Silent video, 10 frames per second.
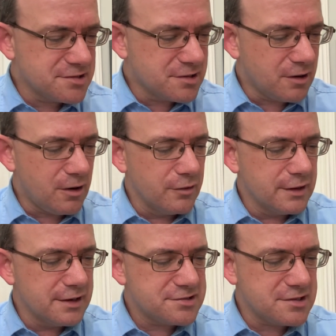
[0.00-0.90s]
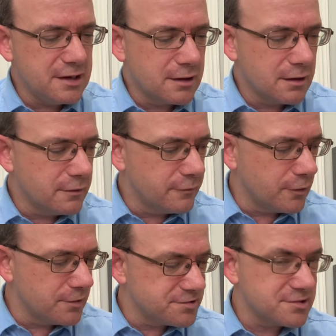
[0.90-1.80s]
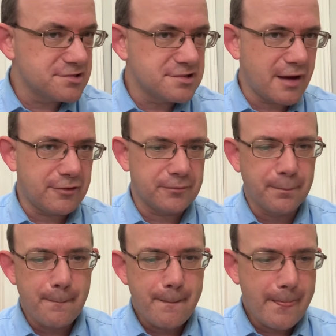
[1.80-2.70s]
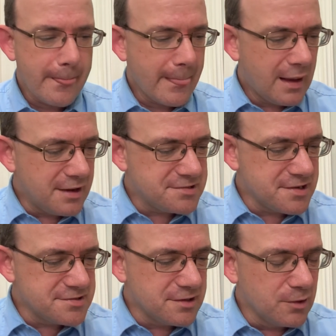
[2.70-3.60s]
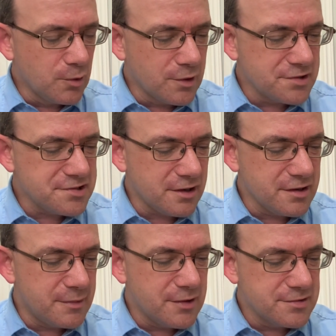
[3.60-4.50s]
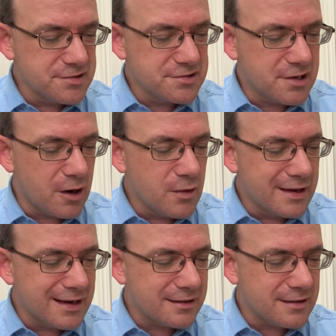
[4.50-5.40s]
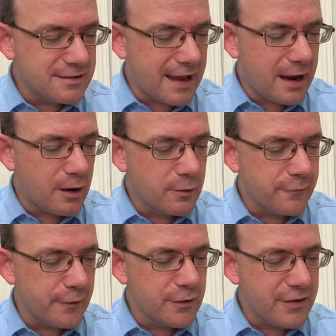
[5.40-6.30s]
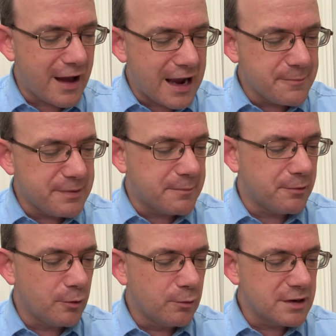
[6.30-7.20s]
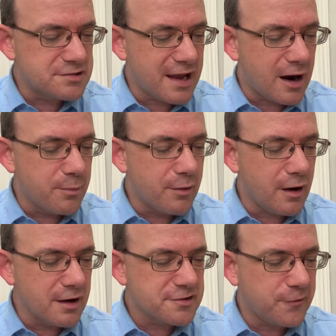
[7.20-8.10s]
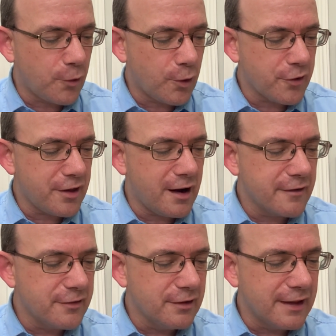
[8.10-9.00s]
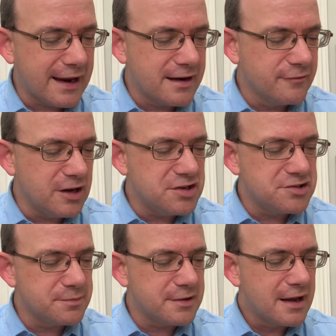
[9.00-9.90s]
to all this in verse 7. It says, And the Lord said unto Moses, Go, get thee down, for thy people, which thou broughtest forth out of the land of Egypt,